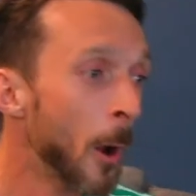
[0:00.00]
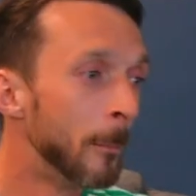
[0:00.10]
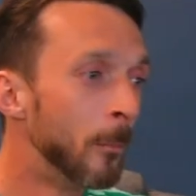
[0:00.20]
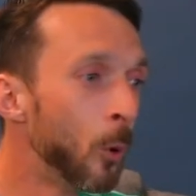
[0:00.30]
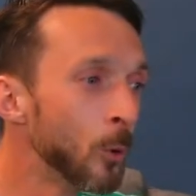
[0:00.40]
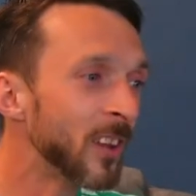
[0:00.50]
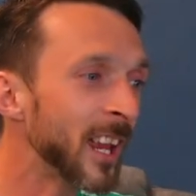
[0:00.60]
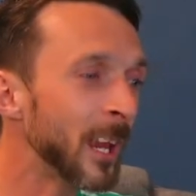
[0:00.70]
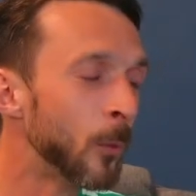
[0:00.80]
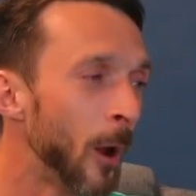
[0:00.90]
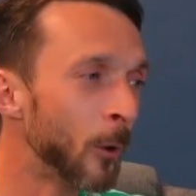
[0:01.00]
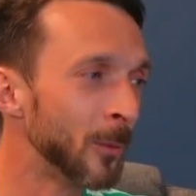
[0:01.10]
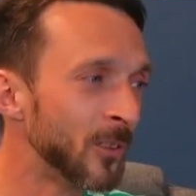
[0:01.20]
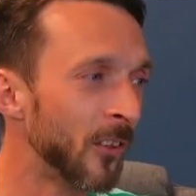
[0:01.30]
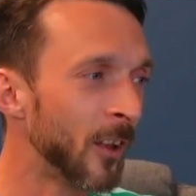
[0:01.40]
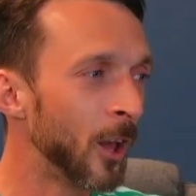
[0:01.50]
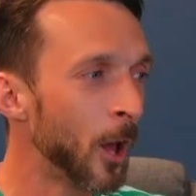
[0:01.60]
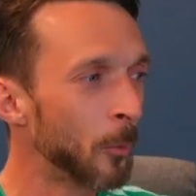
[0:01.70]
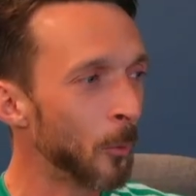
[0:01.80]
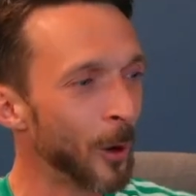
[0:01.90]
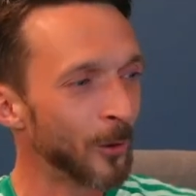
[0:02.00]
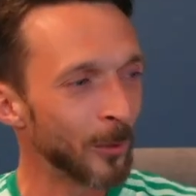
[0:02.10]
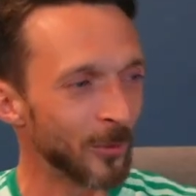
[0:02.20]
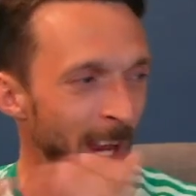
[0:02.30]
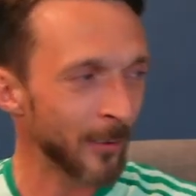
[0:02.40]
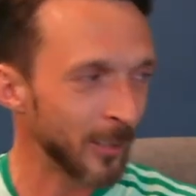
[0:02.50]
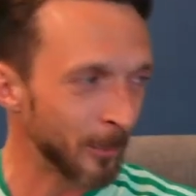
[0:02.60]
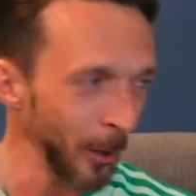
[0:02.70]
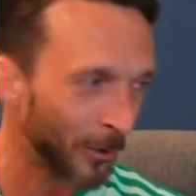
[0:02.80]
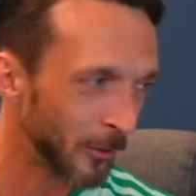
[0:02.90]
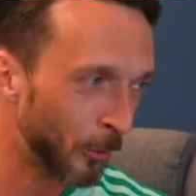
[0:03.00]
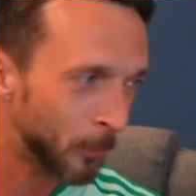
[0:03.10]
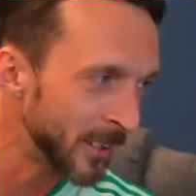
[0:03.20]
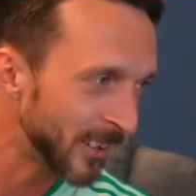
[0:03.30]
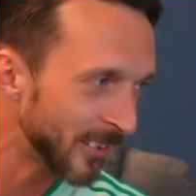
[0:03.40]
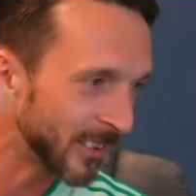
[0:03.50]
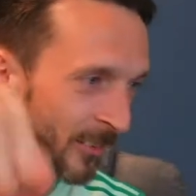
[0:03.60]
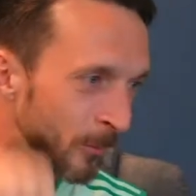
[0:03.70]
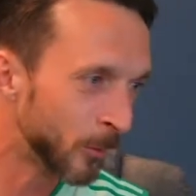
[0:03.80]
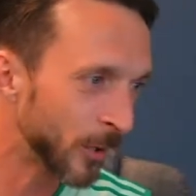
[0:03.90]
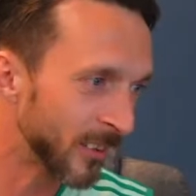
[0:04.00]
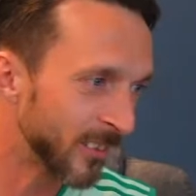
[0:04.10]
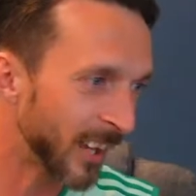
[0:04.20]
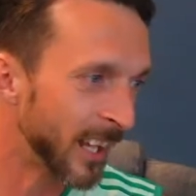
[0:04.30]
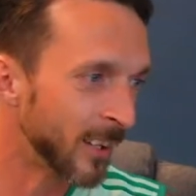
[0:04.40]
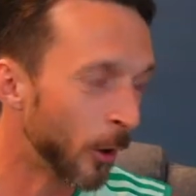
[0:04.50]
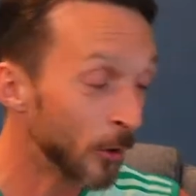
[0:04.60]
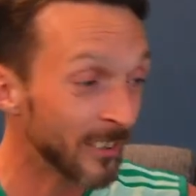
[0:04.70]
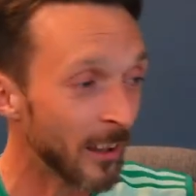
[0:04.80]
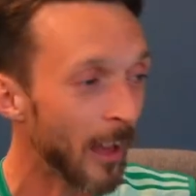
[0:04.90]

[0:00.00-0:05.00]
Moldy, welcome to the club, welcome to FC BarcaLomond. Season book is in, it's in